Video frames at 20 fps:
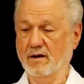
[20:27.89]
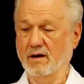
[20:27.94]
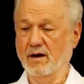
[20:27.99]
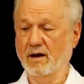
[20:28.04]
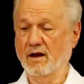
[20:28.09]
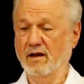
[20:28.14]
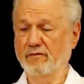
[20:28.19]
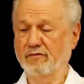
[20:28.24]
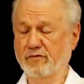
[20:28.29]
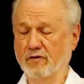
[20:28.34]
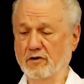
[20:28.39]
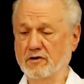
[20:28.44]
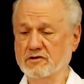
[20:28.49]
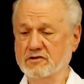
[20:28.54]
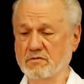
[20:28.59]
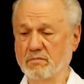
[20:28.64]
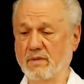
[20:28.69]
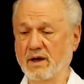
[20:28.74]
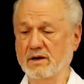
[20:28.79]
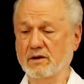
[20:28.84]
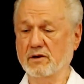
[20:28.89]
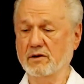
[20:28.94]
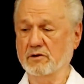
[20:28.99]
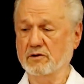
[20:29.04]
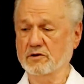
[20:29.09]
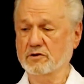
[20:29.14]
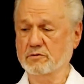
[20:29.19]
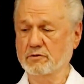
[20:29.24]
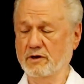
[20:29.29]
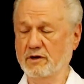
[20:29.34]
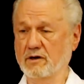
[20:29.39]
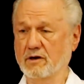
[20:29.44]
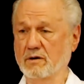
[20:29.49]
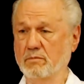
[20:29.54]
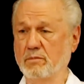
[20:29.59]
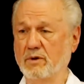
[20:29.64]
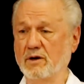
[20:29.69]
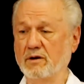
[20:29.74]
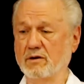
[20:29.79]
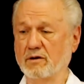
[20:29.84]
I first met Sri
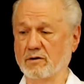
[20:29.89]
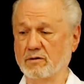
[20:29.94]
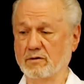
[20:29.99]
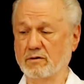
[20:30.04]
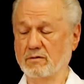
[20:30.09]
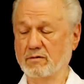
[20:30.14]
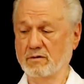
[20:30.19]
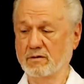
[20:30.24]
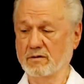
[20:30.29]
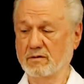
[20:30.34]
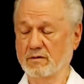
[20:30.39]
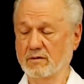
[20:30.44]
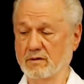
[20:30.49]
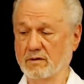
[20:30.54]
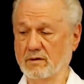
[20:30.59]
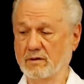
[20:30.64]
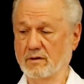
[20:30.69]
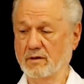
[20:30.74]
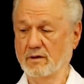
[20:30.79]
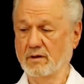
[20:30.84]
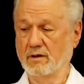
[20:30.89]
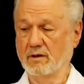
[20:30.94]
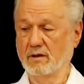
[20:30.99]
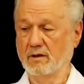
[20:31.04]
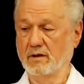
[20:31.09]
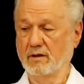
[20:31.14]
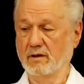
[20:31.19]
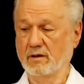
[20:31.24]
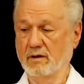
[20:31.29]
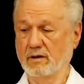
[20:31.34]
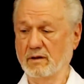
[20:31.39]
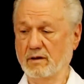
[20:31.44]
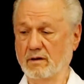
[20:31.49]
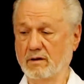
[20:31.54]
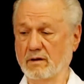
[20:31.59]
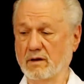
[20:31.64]
Aurobindo in